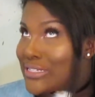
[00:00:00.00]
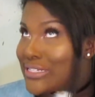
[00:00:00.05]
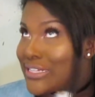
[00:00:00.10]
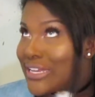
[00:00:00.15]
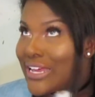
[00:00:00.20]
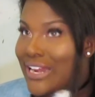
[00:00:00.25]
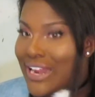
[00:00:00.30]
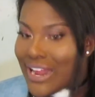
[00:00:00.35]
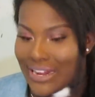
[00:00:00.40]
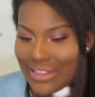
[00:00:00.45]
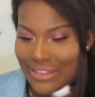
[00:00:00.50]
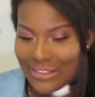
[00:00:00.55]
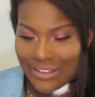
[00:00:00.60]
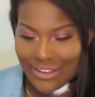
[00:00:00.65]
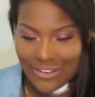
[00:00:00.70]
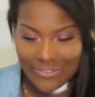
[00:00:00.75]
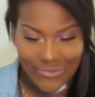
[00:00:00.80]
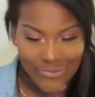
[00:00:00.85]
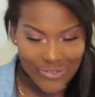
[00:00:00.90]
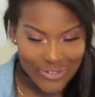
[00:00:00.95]
to get out of the
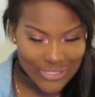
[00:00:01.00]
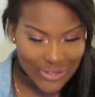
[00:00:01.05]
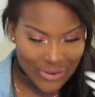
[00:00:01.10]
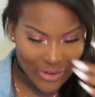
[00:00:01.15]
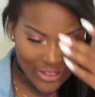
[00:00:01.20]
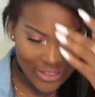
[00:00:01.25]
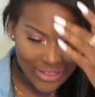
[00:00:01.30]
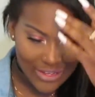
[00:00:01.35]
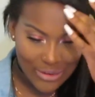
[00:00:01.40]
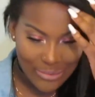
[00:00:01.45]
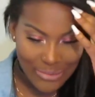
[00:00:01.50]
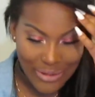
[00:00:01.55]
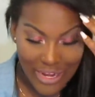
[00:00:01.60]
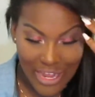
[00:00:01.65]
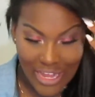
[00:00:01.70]
comfort zone a little bit.